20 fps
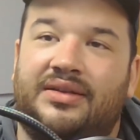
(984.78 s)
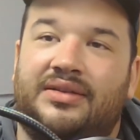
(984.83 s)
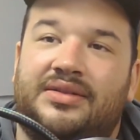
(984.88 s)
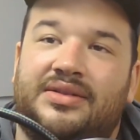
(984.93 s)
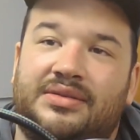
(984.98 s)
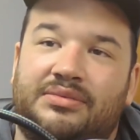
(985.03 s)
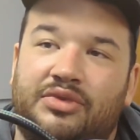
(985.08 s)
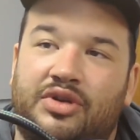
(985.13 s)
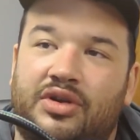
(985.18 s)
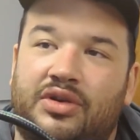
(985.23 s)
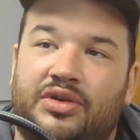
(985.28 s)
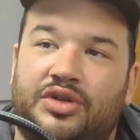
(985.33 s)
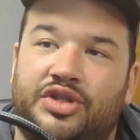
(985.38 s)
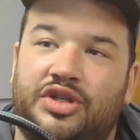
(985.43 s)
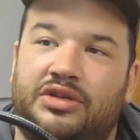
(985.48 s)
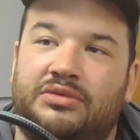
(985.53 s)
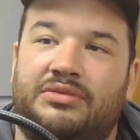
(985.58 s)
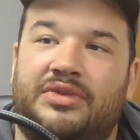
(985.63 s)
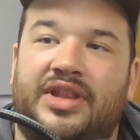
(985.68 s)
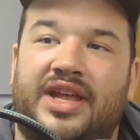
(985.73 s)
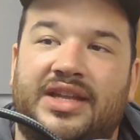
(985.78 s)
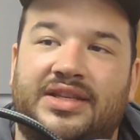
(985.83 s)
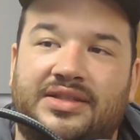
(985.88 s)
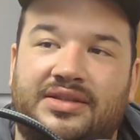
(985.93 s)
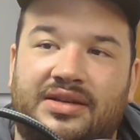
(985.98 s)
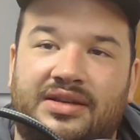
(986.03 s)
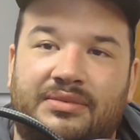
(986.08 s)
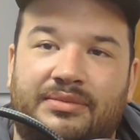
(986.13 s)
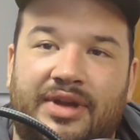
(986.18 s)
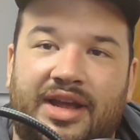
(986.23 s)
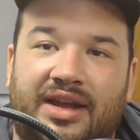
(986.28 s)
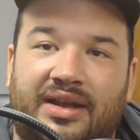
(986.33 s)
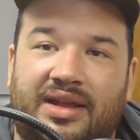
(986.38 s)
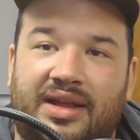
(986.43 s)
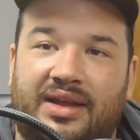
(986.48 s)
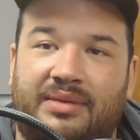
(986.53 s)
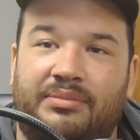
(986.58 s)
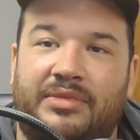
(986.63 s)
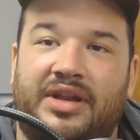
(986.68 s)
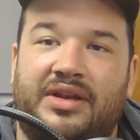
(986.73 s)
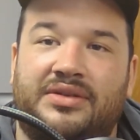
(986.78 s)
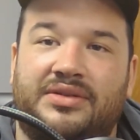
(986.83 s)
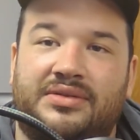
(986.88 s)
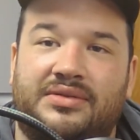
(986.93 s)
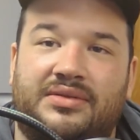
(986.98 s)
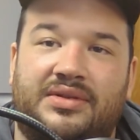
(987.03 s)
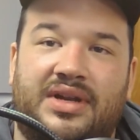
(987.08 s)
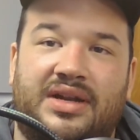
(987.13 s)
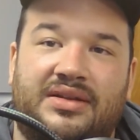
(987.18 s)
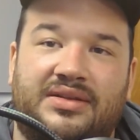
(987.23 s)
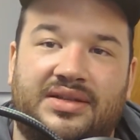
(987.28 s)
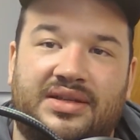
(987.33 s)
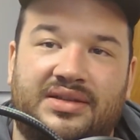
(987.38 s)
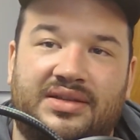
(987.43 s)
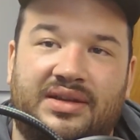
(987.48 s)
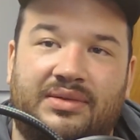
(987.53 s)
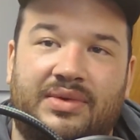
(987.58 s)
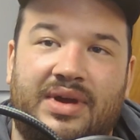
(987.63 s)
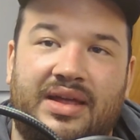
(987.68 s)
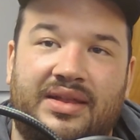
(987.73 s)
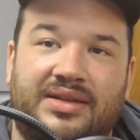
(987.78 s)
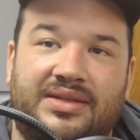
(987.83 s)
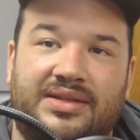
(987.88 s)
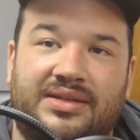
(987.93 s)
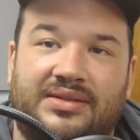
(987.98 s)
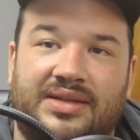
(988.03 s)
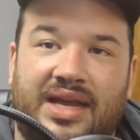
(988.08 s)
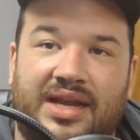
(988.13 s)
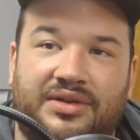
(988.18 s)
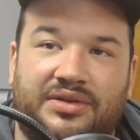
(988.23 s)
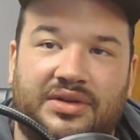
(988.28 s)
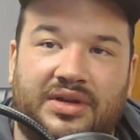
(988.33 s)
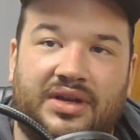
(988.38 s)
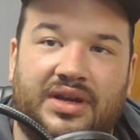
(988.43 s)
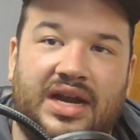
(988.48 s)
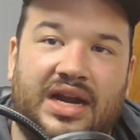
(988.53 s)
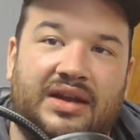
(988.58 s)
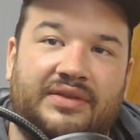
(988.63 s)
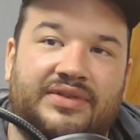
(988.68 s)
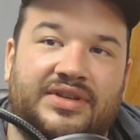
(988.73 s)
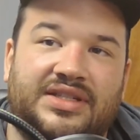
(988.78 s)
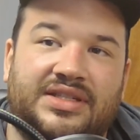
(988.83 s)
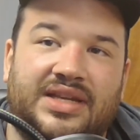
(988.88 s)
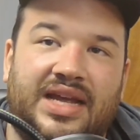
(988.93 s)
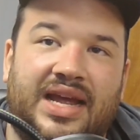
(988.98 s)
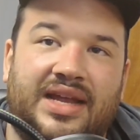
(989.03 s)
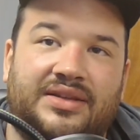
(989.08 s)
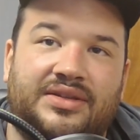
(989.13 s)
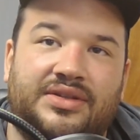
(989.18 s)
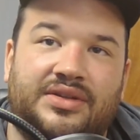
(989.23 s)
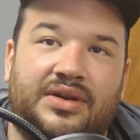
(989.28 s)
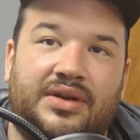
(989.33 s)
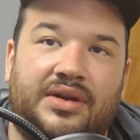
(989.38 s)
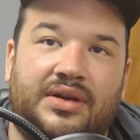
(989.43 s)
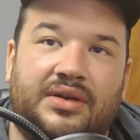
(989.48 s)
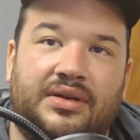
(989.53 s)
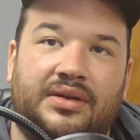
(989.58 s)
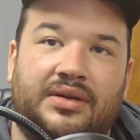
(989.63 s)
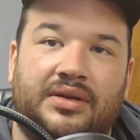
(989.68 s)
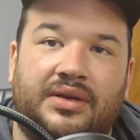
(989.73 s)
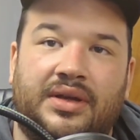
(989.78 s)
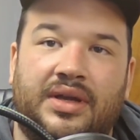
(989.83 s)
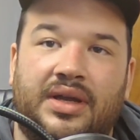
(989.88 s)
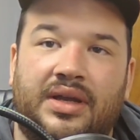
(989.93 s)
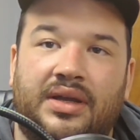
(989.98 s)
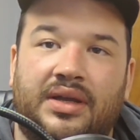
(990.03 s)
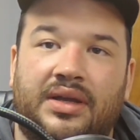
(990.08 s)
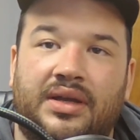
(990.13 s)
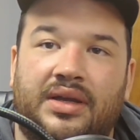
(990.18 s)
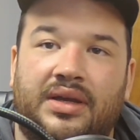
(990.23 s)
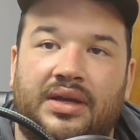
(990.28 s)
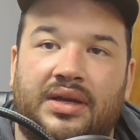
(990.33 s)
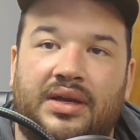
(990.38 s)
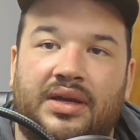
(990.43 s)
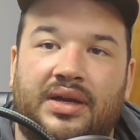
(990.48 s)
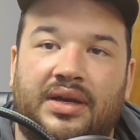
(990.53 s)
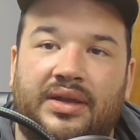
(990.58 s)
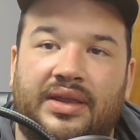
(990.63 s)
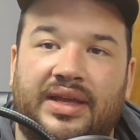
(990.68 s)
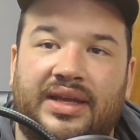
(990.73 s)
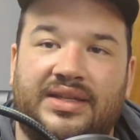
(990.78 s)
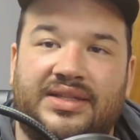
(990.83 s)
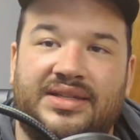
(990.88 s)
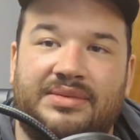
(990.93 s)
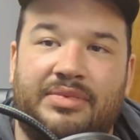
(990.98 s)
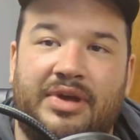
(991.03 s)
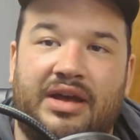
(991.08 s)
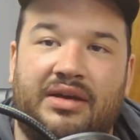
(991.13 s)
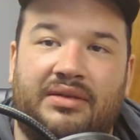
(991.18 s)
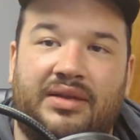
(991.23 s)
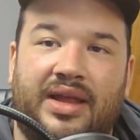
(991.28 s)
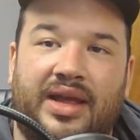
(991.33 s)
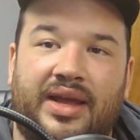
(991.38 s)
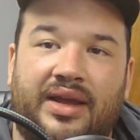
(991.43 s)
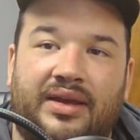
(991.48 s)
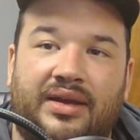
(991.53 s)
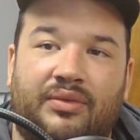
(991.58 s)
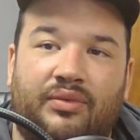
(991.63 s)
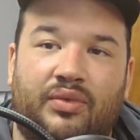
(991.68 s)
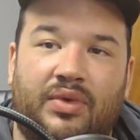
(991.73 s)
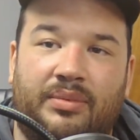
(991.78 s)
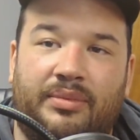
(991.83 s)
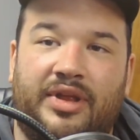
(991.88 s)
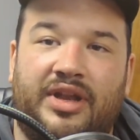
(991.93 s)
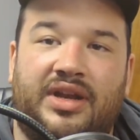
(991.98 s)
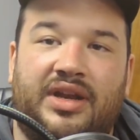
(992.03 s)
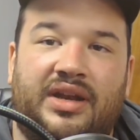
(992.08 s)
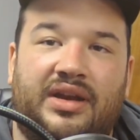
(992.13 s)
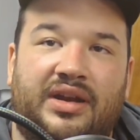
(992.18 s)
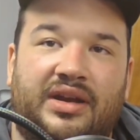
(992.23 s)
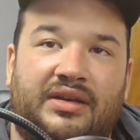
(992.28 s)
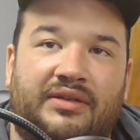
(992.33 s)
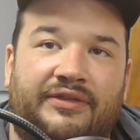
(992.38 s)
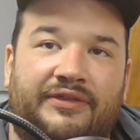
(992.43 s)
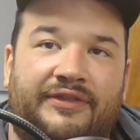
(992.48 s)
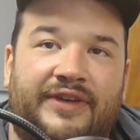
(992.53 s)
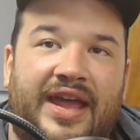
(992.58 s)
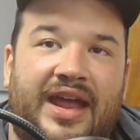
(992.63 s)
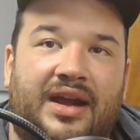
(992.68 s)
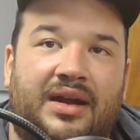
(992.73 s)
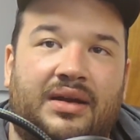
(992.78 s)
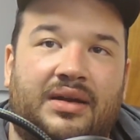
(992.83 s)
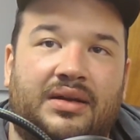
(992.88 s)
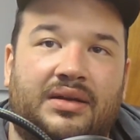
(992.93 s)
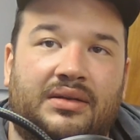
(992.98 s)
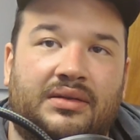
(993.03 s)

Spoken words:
Some girl showed me that song back in middle school, and I was just like, wow, this is actually kind of a sad song. I think it's about a woman in an affair.